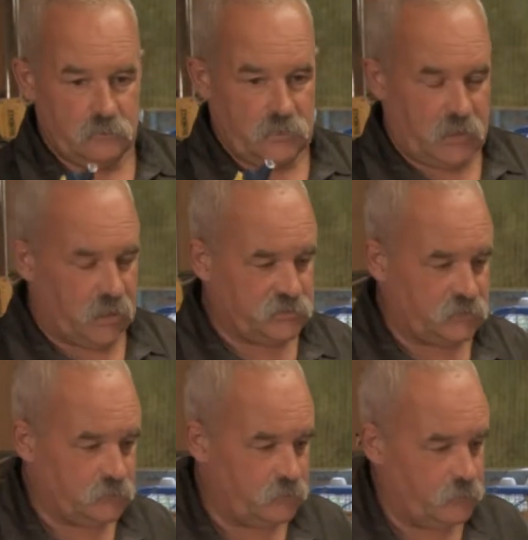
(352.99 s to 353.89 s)
the
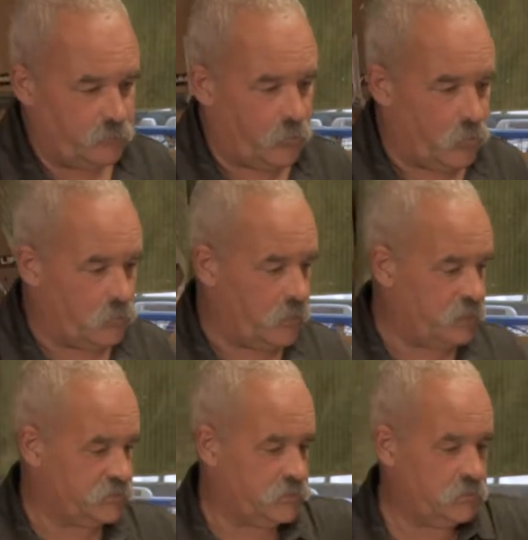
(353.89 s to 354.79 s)
S bowl
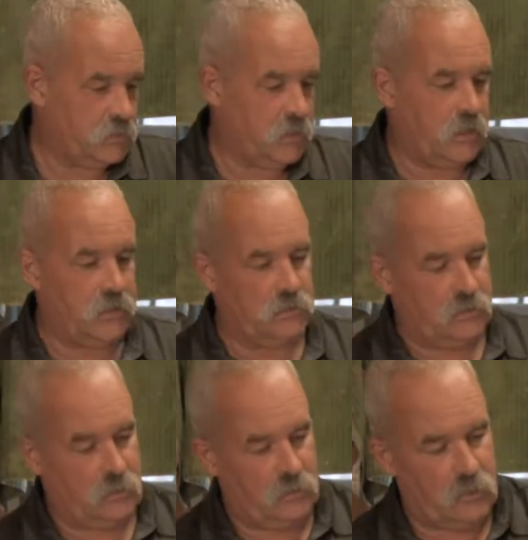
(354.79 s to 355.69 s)
rest and
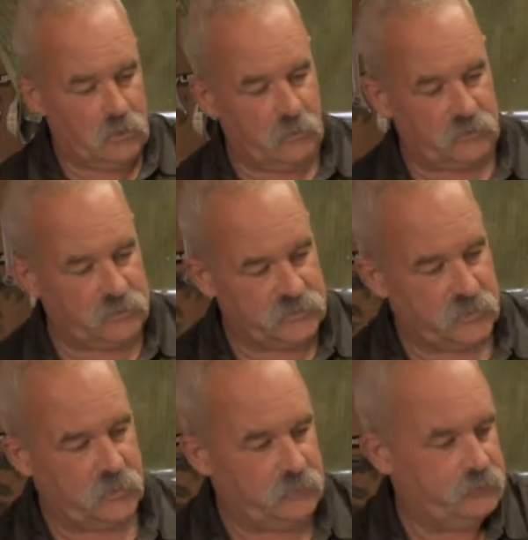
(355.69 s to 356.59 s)
hollow out the
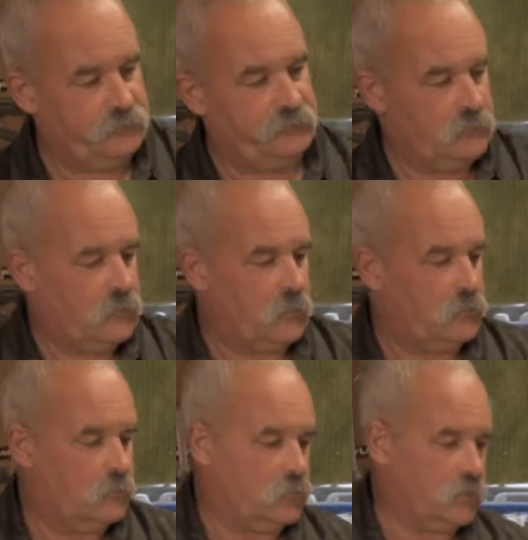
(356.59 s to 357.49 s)
center.
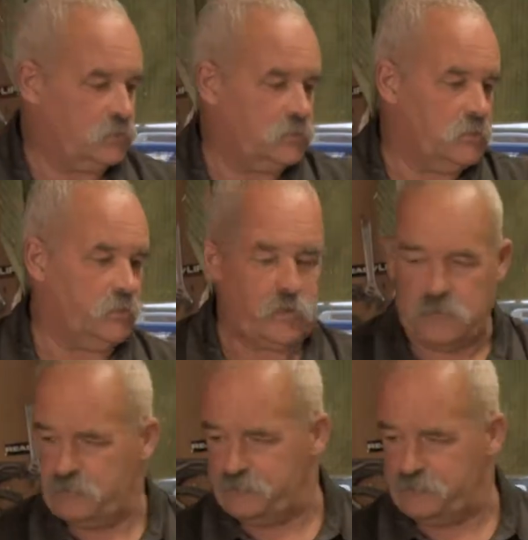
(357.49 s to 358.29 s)
We'll catch you in a bit.